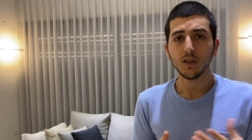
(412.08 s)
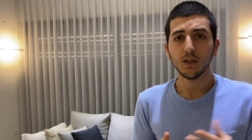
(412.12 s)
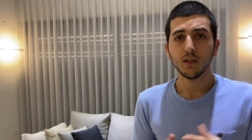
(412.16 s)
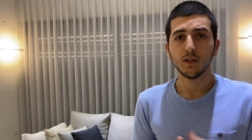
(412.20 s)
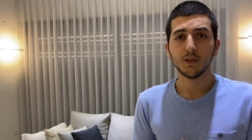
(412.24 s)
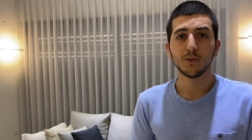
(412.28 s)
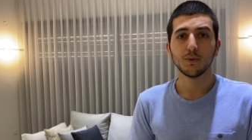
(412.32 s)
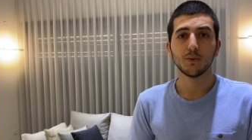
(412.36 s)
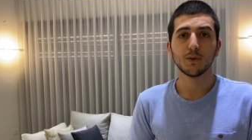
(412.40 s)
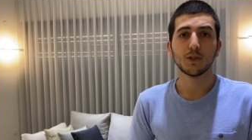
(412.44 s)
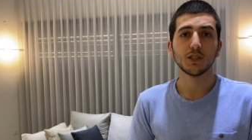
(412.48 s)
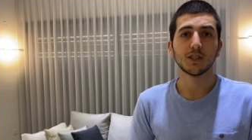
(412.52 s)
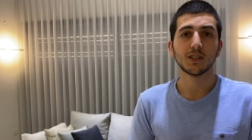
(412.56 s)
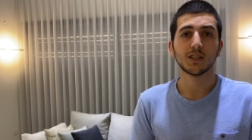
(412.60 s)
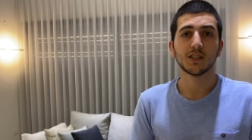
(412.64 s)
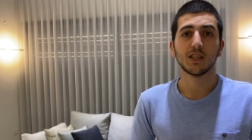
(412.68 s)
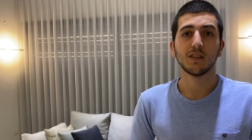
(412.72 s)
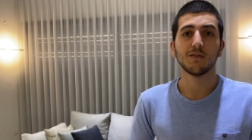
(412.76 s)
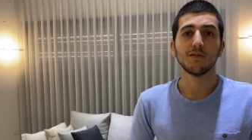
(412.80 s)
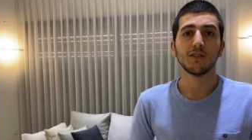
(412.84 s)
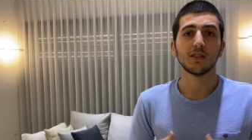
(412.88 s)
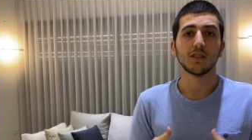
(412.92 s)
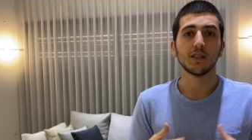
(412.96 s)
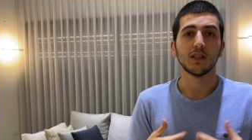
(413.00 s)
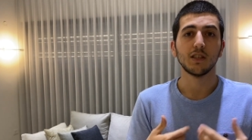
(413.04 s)
you just give
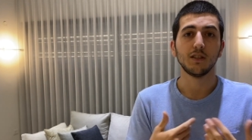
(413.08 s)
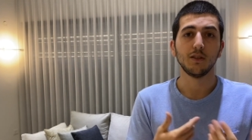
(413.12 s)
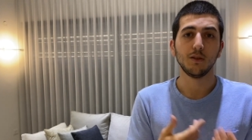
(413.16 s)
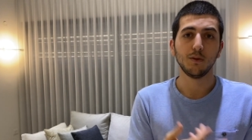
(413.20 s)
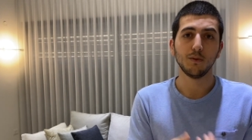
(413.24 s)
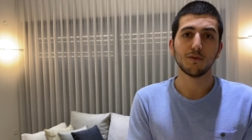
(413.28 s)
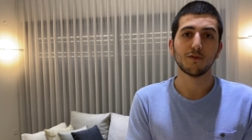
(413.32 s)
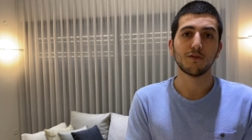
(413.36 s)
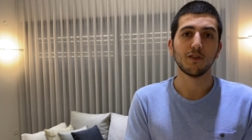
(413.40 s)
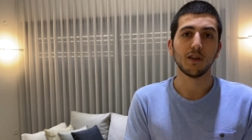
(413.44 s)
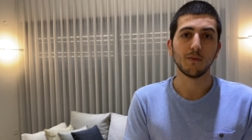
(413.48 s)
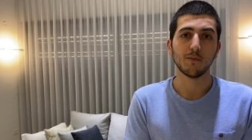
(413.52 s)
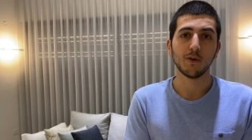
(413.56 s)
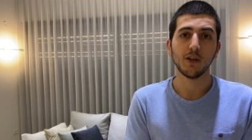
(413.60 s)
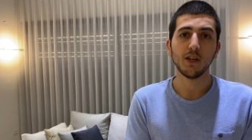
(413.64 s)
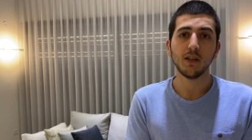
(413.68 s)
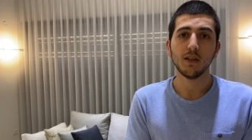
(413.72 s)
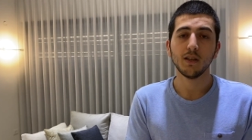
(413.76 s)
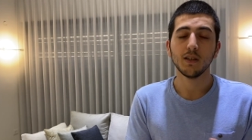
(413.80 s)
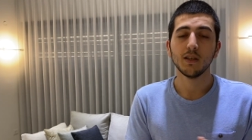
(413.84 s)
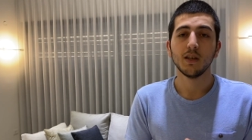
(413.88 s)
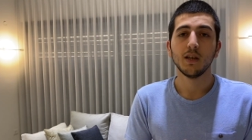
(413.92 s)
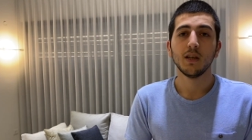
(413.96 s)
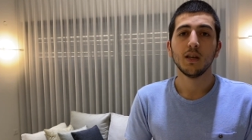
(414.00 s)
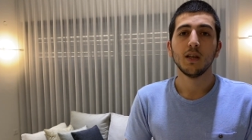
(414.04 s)
it a new frame rate,
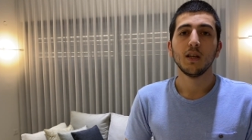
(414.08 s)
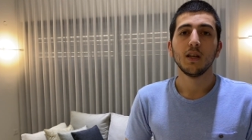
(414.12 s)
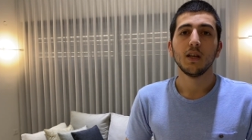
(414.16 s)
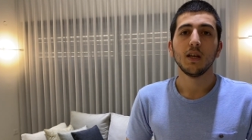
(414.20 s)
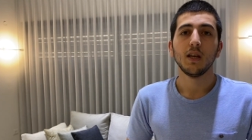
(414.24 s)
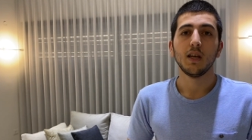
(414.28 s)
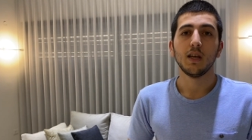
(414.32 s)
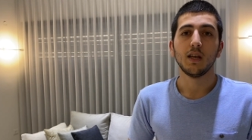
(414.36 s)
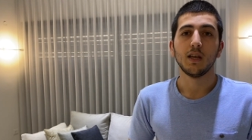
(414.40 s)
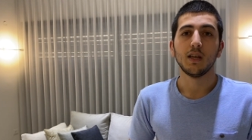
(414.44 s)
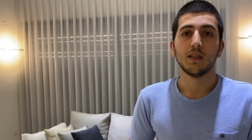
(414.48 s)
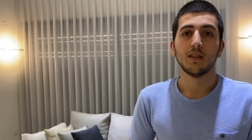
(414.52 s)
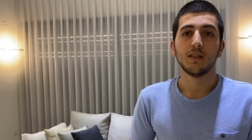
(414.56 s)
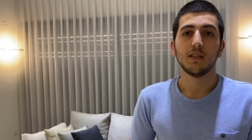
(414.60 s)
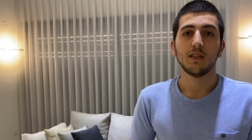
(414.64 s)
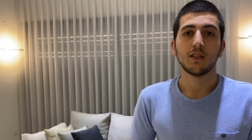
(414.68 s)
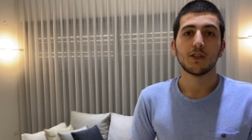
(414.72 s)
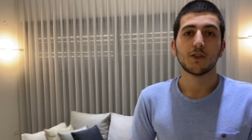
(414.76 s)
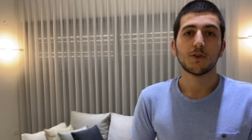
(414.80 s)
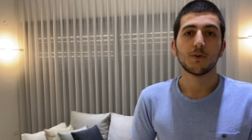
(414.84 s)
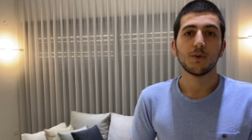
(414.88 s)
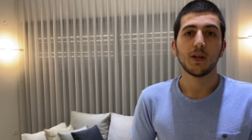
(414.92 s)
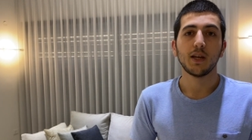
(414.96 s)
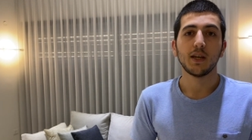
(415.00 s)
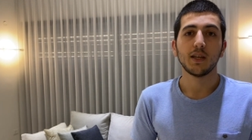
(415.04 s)
and it
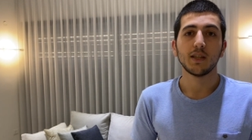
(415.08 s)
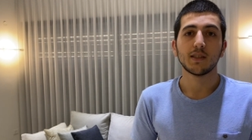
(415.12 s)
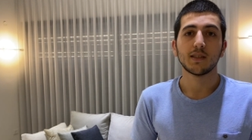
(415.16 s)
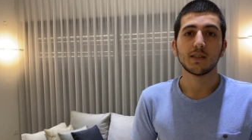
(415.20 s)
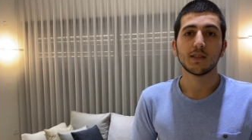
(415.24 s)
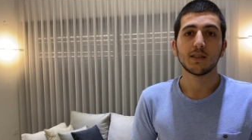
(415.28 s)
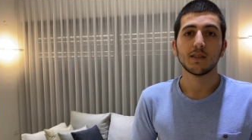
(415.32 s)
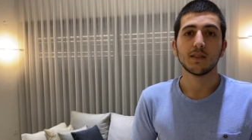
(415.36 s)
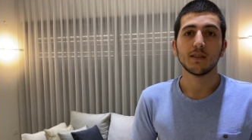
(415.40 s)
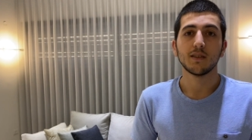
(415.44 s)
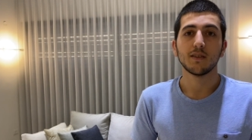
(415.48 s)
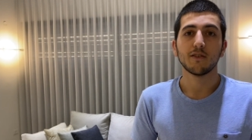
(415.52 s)
creates